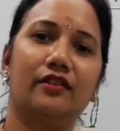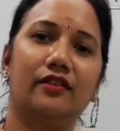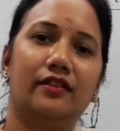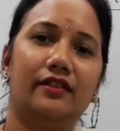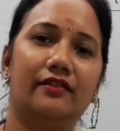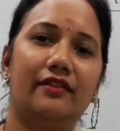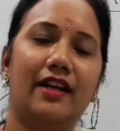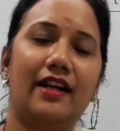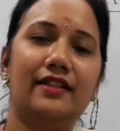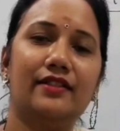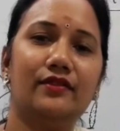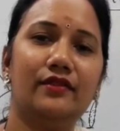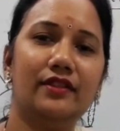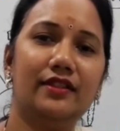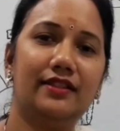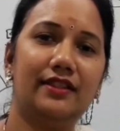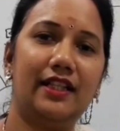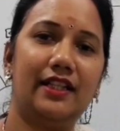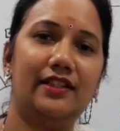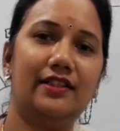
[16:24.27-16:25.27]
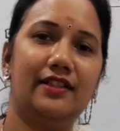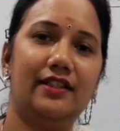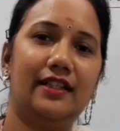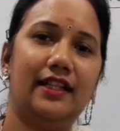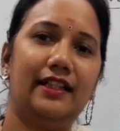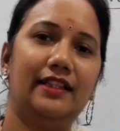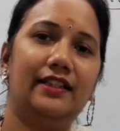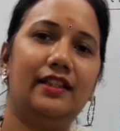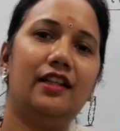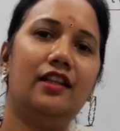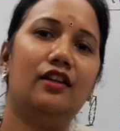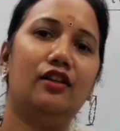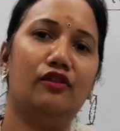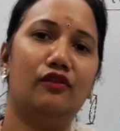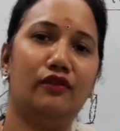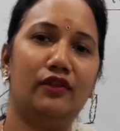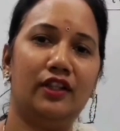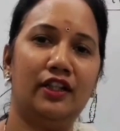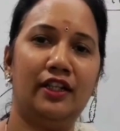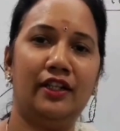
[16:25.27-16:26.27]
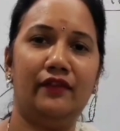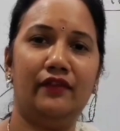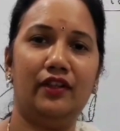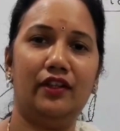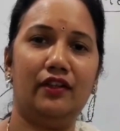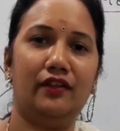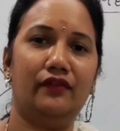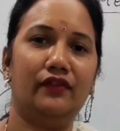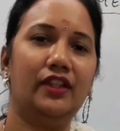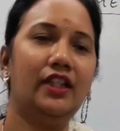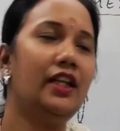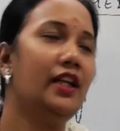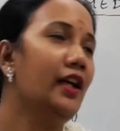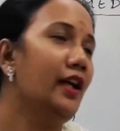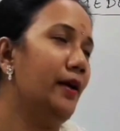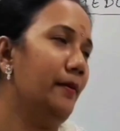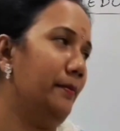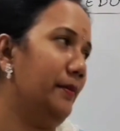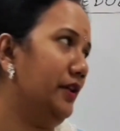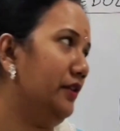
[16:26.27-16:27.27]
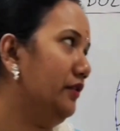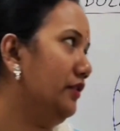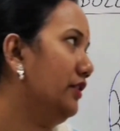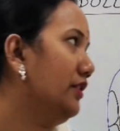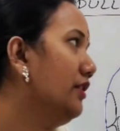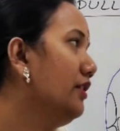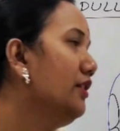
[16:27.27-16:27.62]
transverse section at the lower level of the medulla.